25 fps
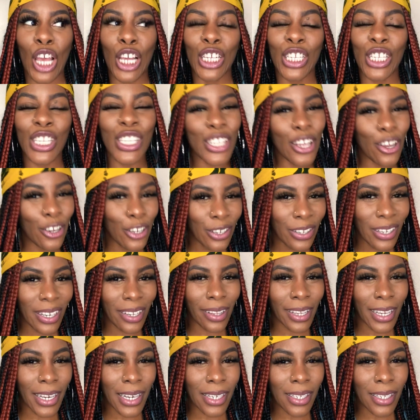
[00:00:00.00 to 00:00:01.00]
So you
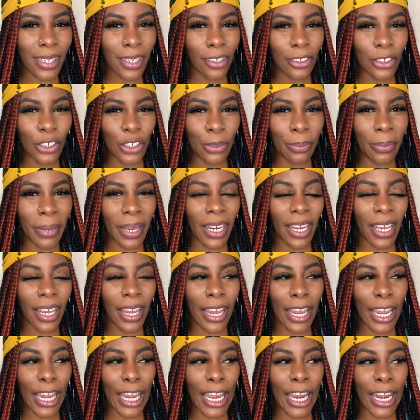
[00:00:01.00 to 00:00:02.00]
deleted social
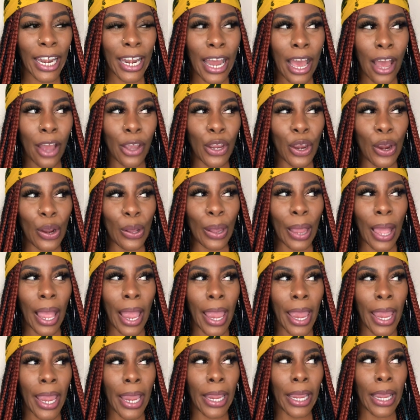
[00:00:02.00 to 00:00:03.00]
media and now you're
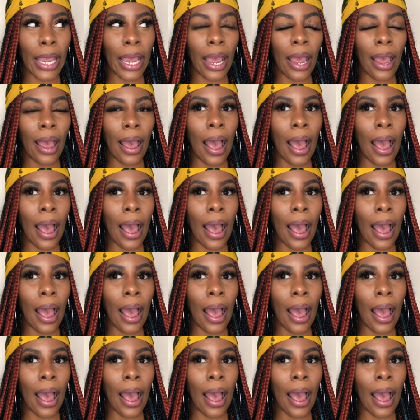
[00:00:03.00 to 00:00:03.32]
like,